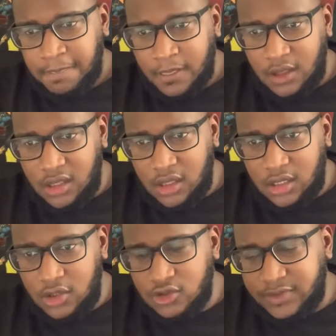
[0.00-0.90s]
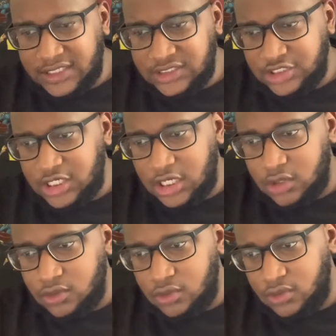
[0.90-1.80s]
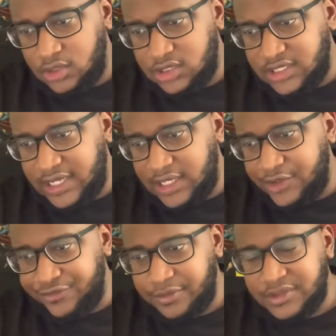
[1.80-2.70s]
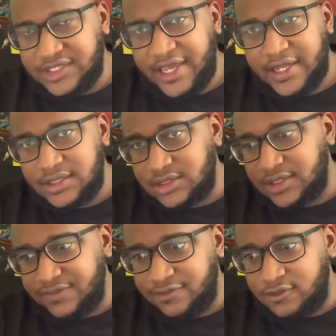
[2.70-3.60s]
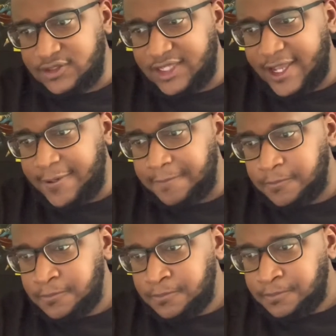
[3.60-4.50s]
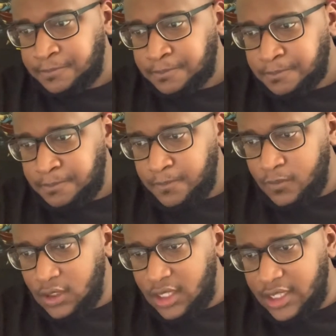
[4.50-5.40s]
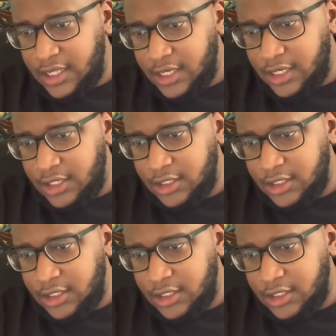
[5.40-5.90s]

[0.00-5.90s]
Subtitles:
and he goes back to Chicago because he got a letter from his dad. He's looking for his dad, and